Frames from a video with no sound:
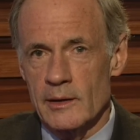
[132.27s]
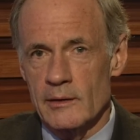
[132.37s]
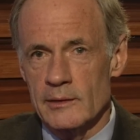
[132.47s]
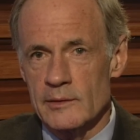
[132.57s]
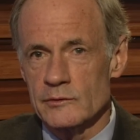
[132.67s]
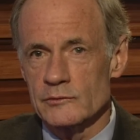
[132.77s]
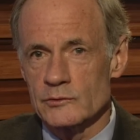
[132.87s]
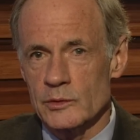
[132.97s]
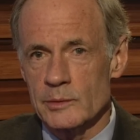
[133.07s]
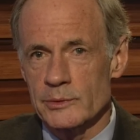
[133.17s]
level of
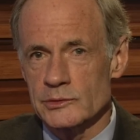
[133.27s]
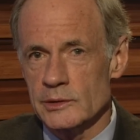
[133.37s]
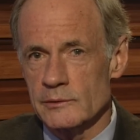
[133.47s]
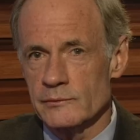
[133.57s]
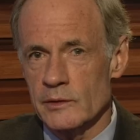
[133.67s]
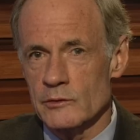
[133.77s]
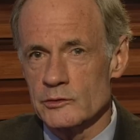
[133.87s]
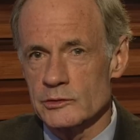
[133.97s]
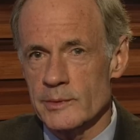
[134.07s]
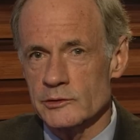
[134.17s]
20% of
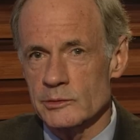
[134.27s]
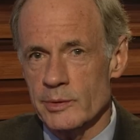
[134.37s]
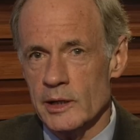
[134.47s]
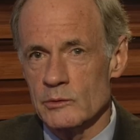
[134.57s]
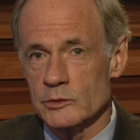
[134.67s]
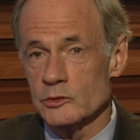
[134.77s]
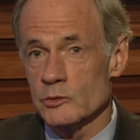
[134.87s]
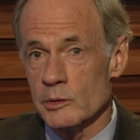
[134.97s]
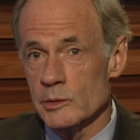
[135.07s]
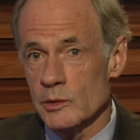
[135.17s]
gross domestic product, which is
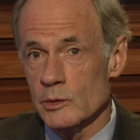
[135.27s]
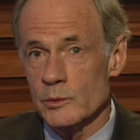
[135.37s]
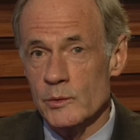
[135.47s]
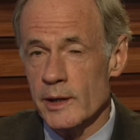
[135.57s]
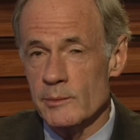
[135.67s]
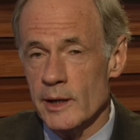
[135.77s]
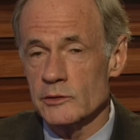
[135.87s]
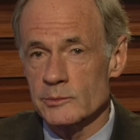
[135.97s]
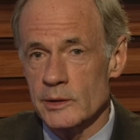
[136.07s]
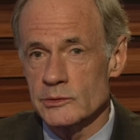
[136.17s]
where we were when we had a
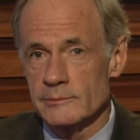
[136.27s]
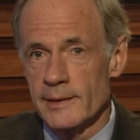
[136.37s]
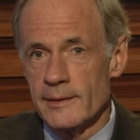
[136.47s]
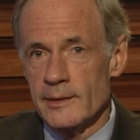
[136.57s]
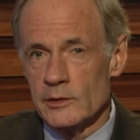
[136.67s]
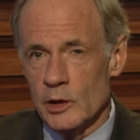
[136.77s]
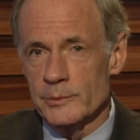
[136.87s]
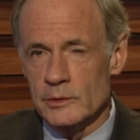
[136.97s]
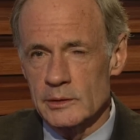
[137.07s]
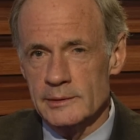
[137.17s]
balanced budget.
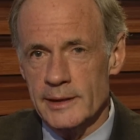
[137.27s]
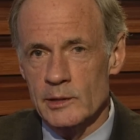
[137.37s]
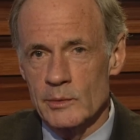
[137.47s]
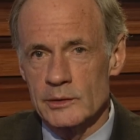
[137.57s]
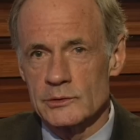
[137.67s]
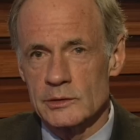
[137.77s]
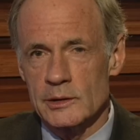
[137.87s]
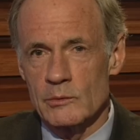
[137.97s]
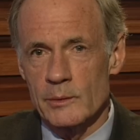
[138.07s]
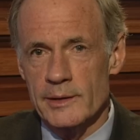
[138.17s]
Hope you'll take a minute to
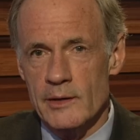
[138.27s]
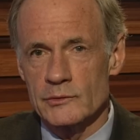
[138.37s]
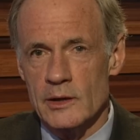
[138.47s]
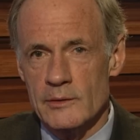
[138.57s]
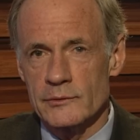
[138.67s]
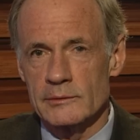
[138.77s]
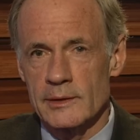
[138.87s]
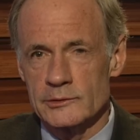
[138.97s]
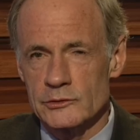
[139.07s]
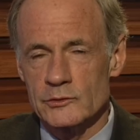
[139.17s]
look at what we have to offer.
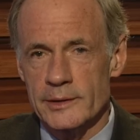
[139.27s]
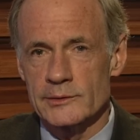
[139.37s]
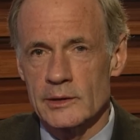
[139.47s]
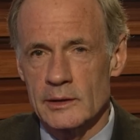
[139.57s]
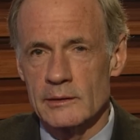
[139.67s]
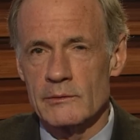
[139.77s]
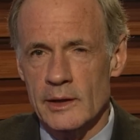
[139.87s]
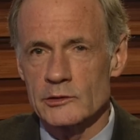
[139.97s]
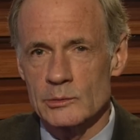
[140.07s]
It's a straight skinny. Thanks so